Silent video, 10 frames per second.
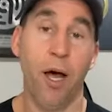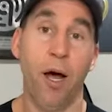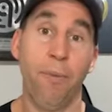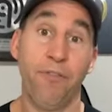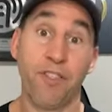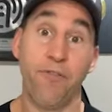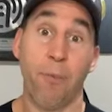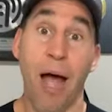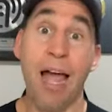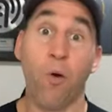um, if it's from
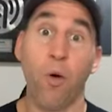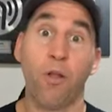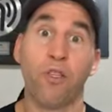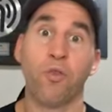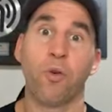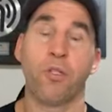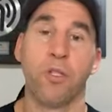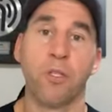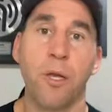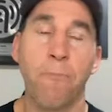high quality
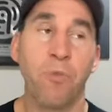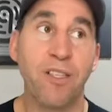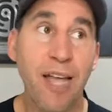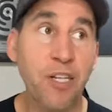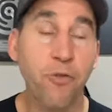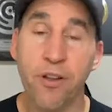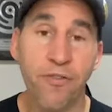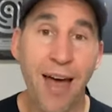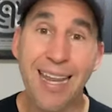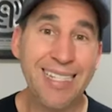sources. Saturated
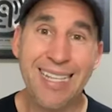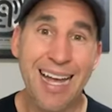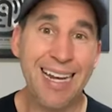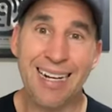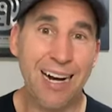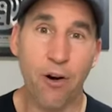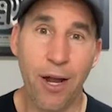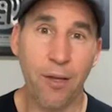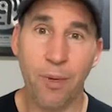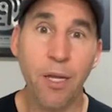fat is not a, our
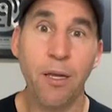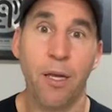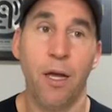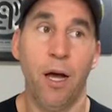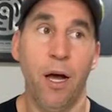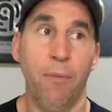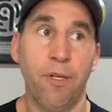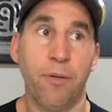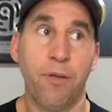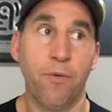enemy. Um,
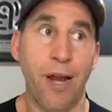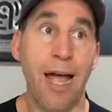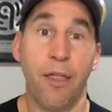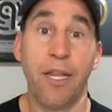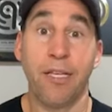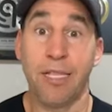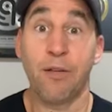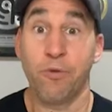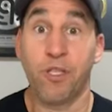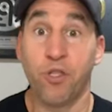it, the reality is that
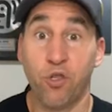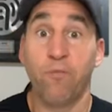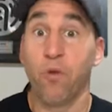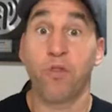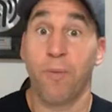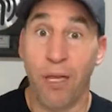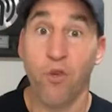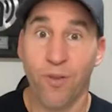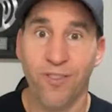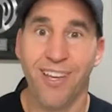it was consumed mostly by
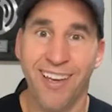humans.